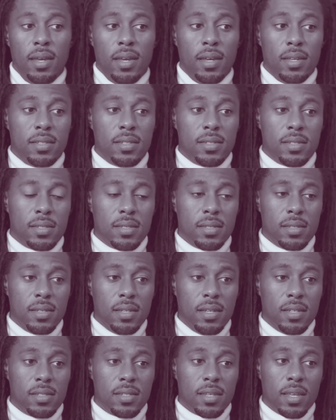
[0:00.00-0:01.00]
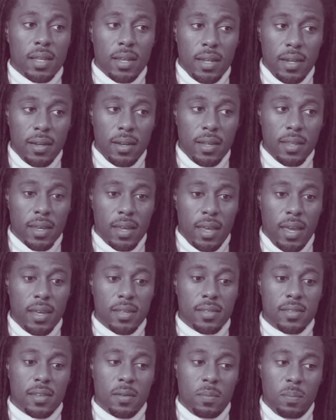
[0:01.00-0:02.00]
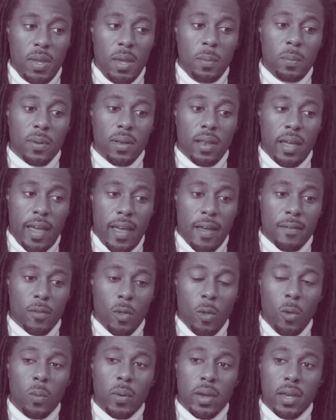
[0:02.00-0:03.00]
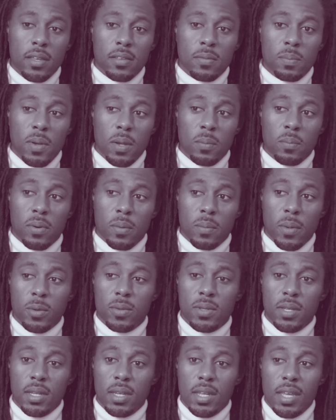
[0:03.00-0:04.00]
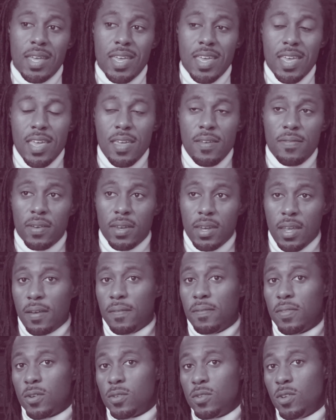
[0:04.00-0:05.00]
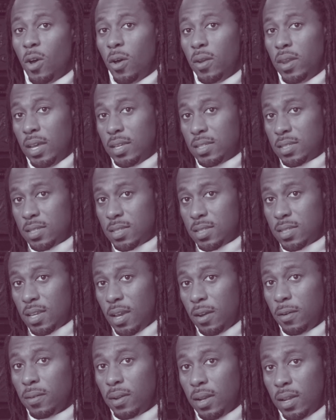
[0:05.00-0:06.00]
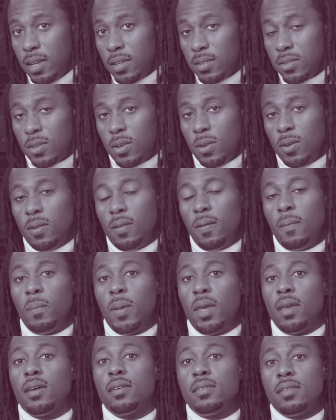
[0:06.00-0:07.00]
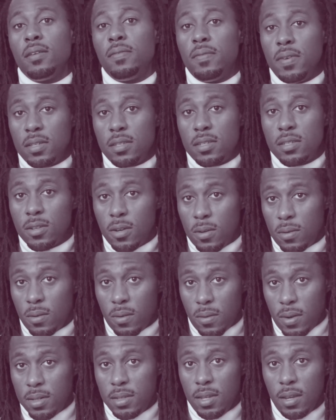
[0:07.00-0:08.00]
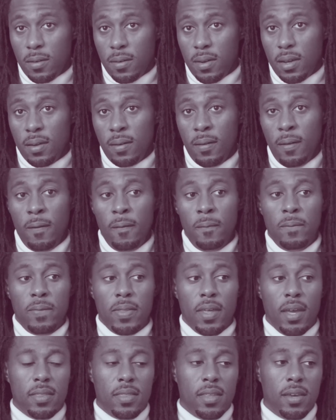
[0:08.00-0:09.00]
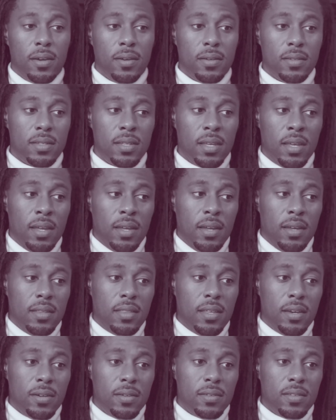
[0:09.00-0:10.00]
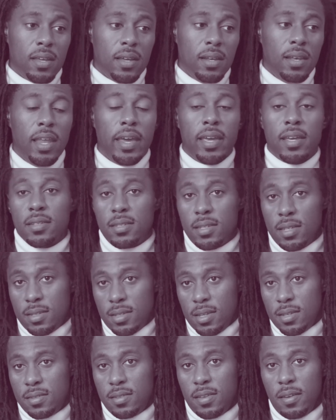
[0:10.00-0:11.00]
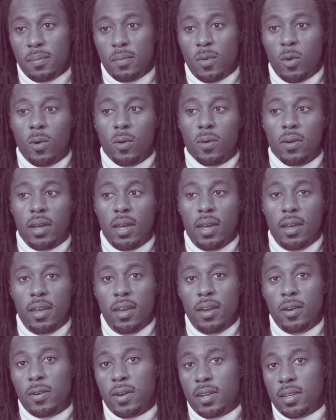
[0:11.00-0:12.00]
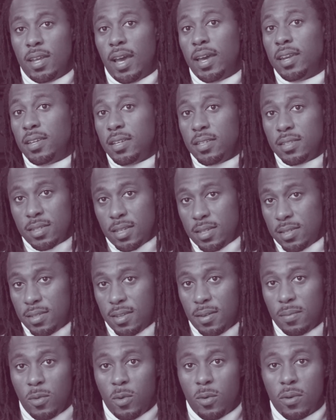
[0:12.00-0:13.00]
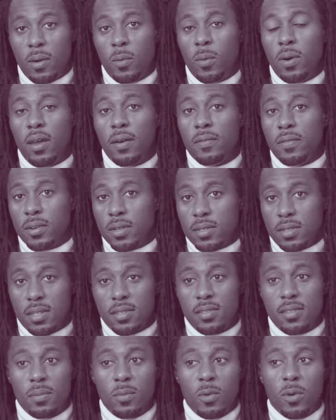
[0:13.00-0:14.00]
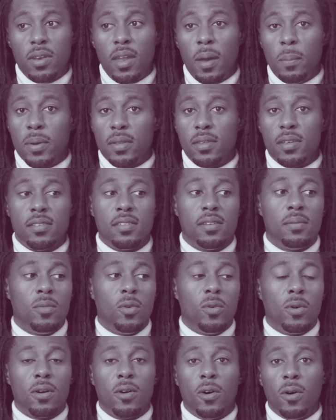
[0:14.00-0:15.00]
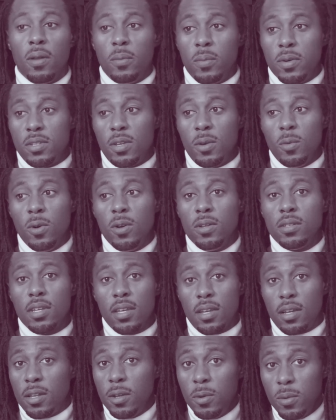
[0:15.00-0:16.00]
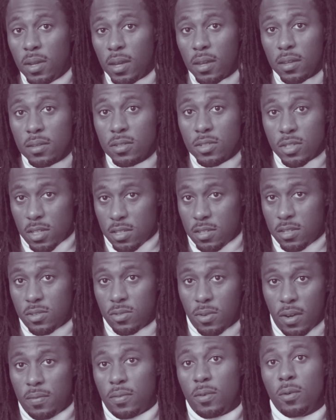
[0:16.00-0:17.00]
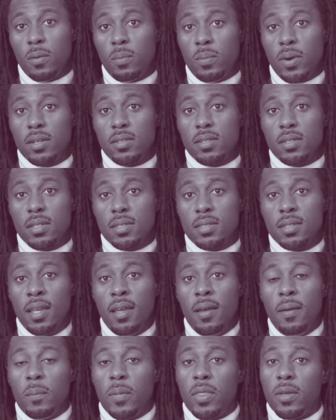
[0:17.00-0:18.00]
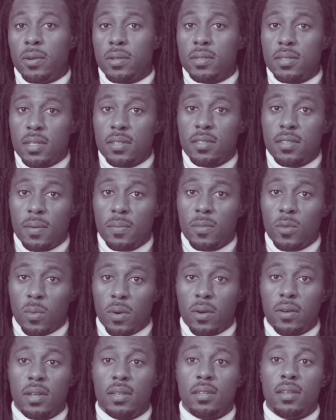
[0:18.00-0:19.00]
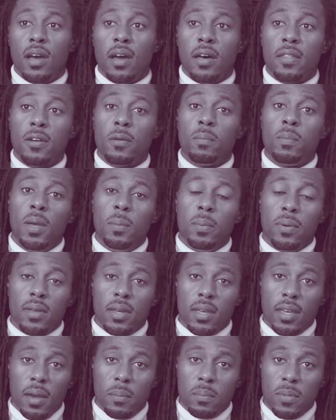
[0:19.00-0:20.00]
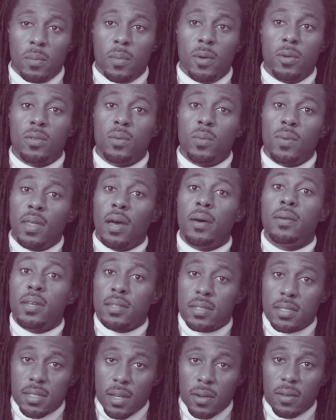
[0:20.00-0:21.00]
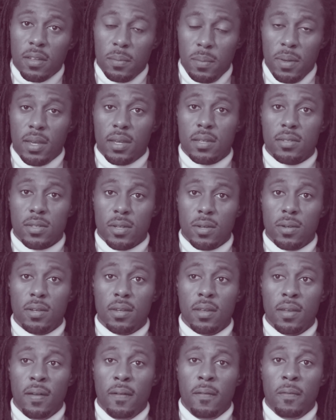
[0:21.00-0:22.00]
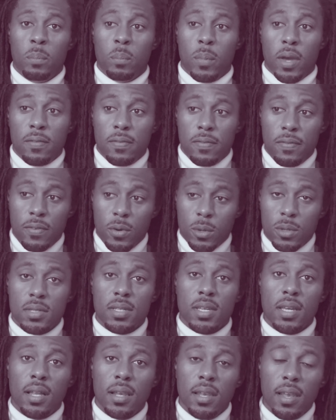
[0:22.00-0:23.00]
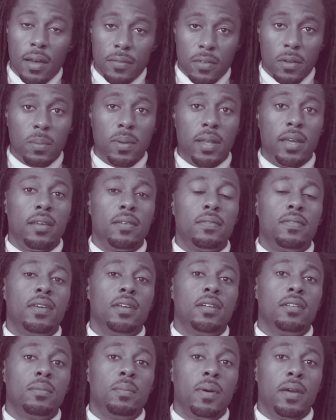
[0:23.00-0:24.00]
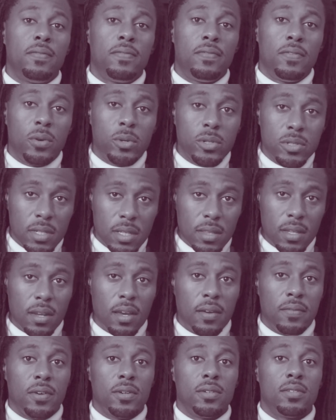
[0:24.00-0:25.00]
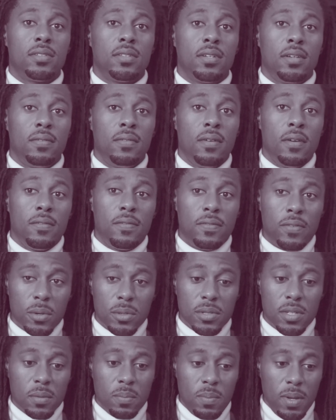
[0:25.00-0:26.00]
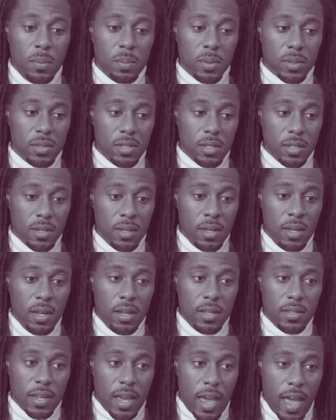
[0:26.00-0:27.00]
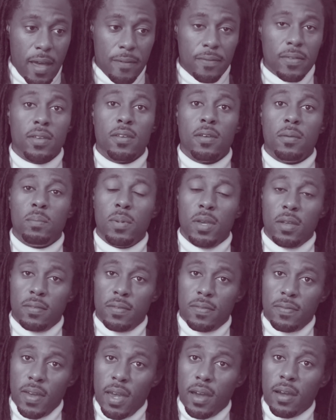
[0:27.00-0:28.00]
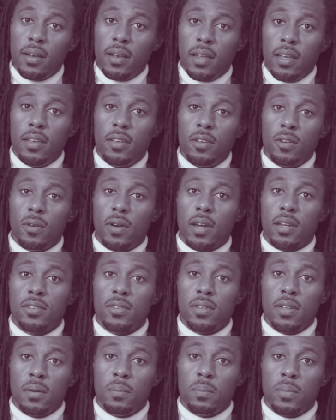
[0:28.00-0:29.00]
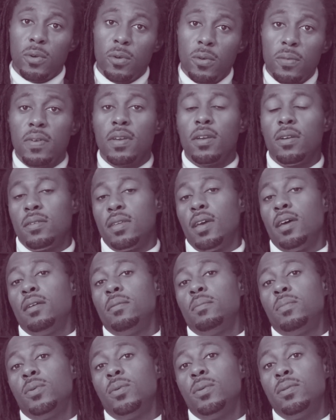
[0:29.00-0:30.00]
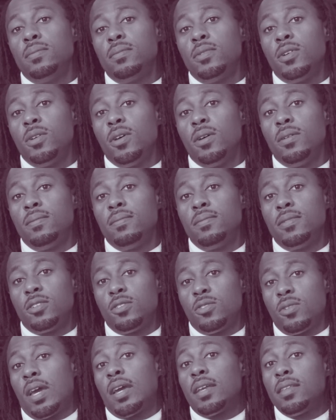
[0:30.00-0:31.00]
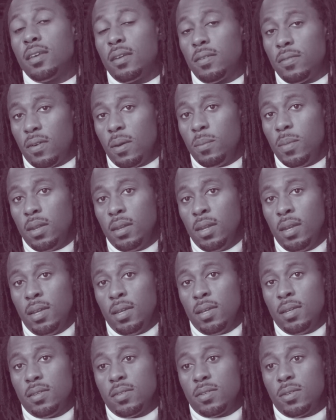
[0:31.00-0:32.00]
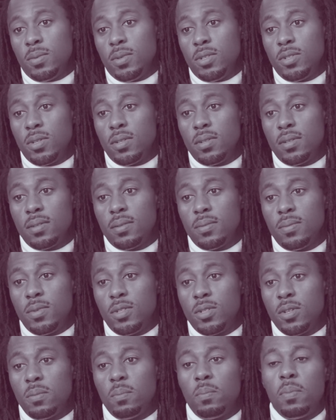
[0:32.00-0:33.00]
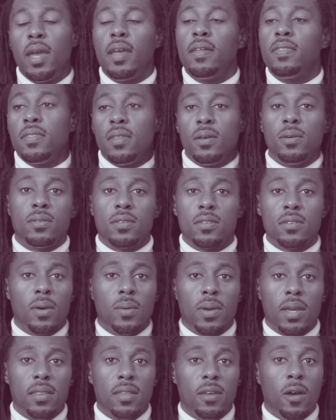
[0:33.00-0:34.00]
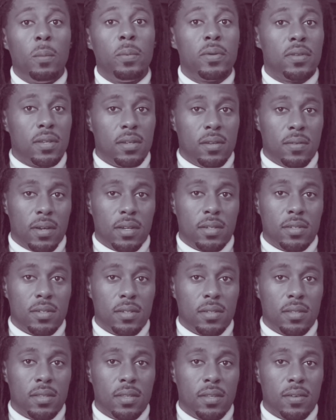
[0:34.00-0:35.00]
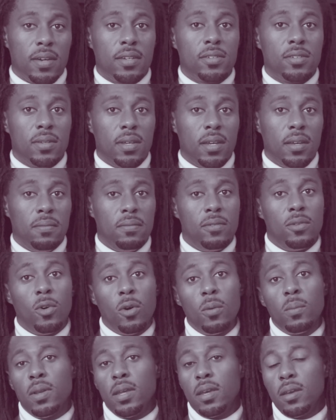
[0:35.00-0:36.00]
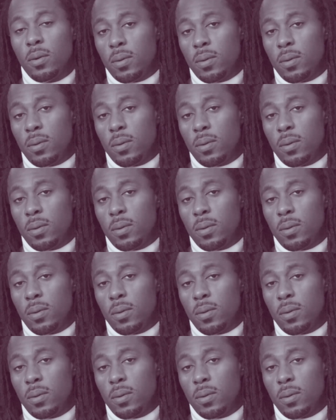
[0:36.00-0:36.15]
it's clearly the case that people have always been promoted even if they're not necessarily as good because they fit certain criteria. That there's a legacy system or a daddy's system or a whatever else system or nepotism or call it what you want, including just straightforward prejudice. But there are systems wherein other people can get promoted without necessarily being as good. By forcing a level playing field, by forcing the diversity, forcing people to have to compete fairly, you're actually improving your talent pool. You're not detracting from it. So we shouldn't paint those as going in the opposite direction. They're actually normally